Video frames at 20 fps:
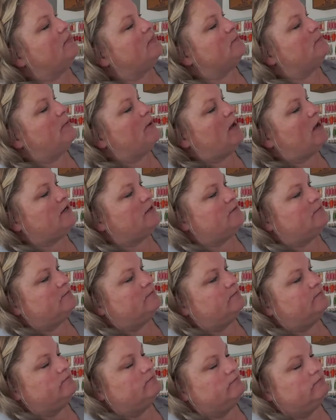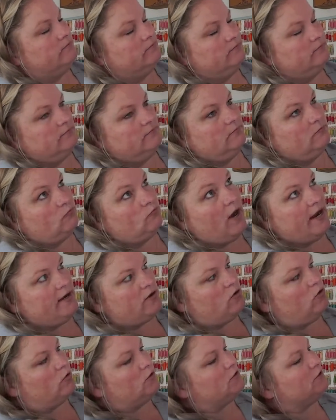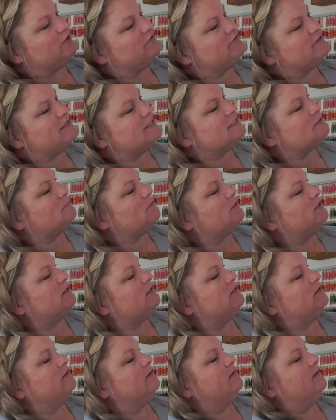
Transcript: bottom right corner of this one,